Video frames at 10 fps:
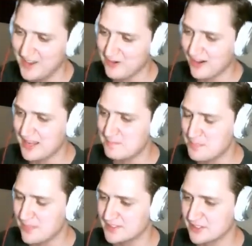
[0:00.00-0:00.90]
right?
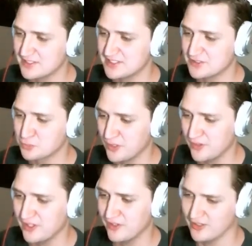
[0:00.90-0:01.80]
So this is
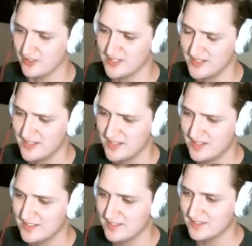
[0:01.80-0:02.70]
really good.
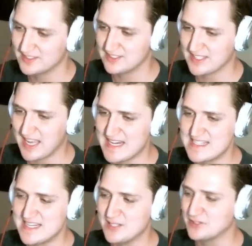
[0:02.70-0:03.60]
This is
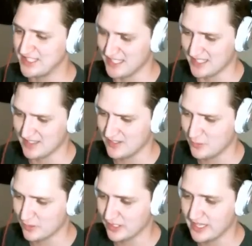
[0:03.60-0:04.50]
ideal ski.
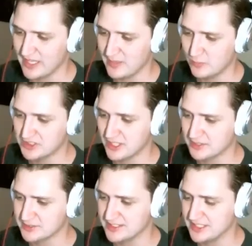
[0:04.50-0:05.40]
We're gonna hit him with
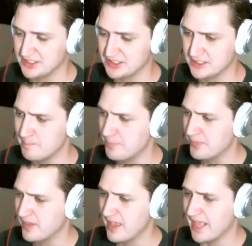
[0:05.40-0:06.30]
Chandra's Ignition.
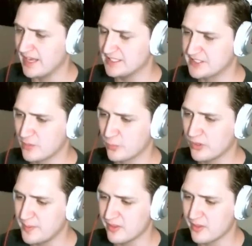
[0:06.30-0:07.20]
And he's going to really
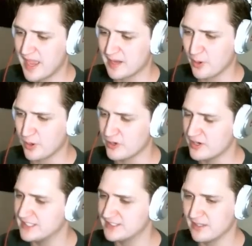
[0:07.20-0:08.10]
be on the back burner.
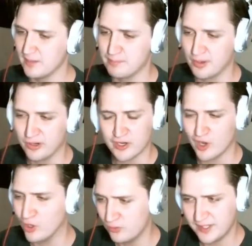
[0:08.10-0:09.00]
He's burn
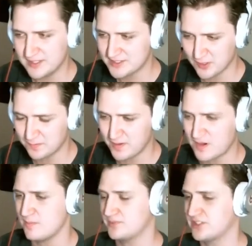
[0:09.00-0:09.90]
only so
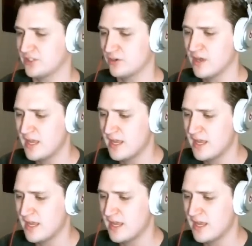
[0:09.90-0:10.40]
far. So